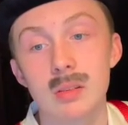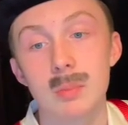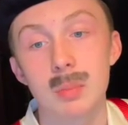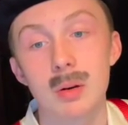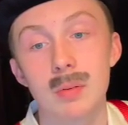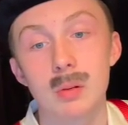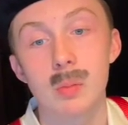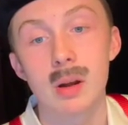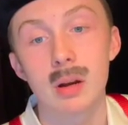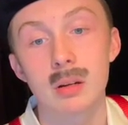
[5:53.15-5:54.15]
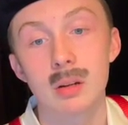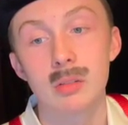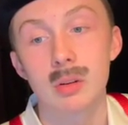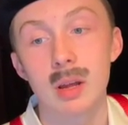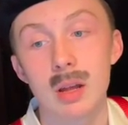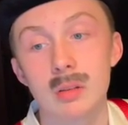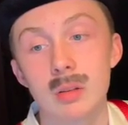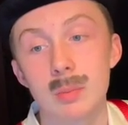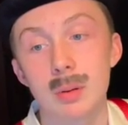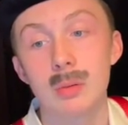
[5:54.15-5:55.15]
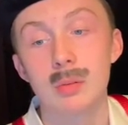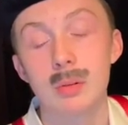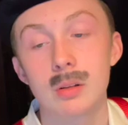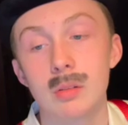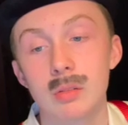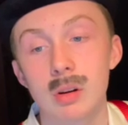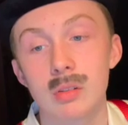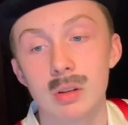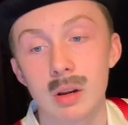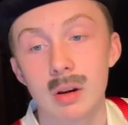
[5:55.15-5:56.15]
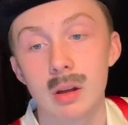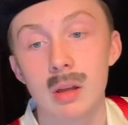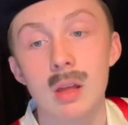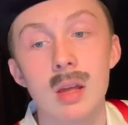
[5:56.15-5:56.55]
than perfect way our country handled the post-Reconstruction era